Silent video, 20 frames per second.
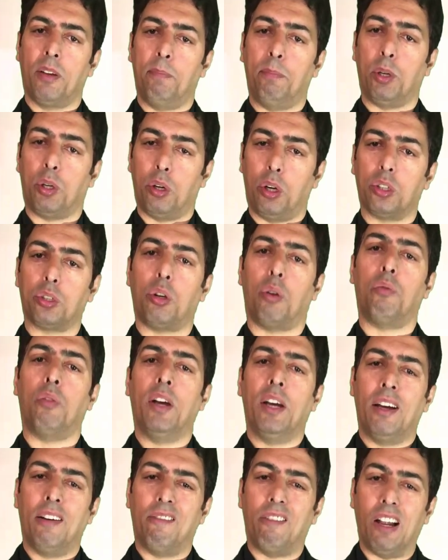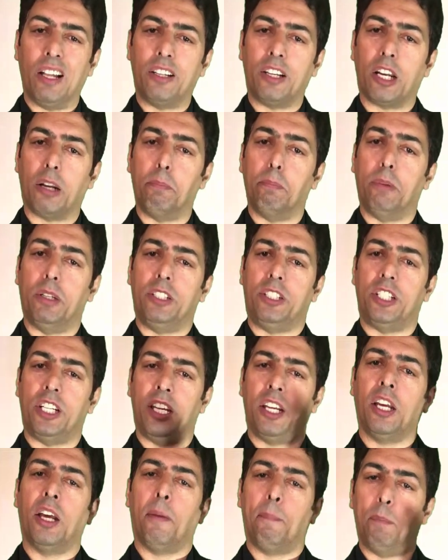because of
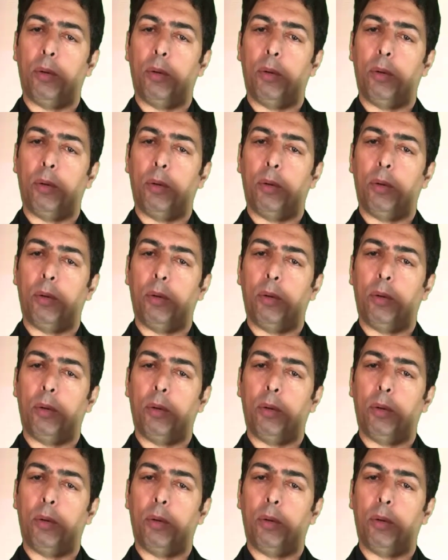vulnerability,